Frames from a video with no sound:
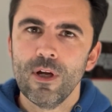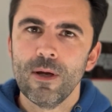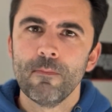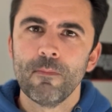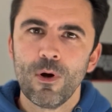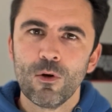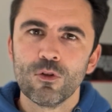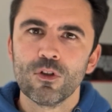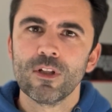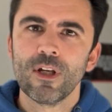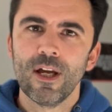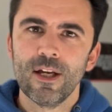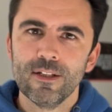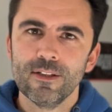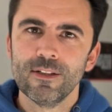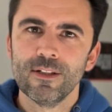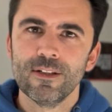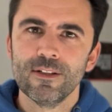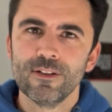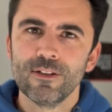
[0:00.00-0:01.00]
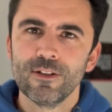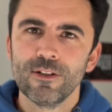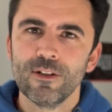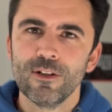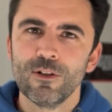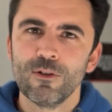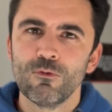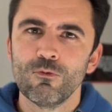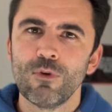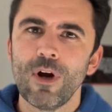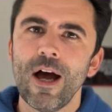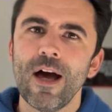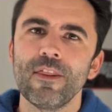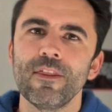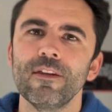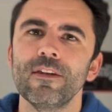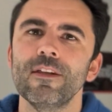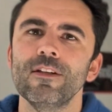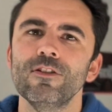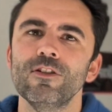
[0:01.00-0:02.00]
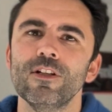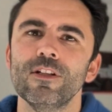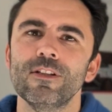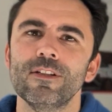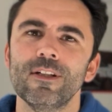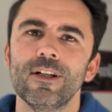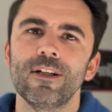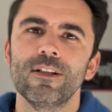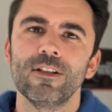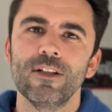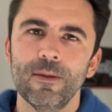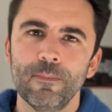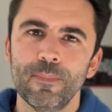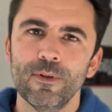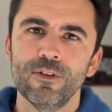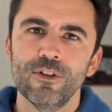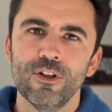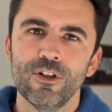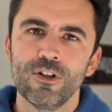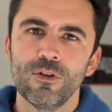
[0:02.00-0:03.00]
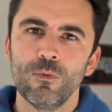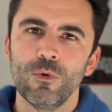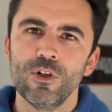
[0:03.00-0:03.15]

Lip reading: in most cases, rather than just the cleat position,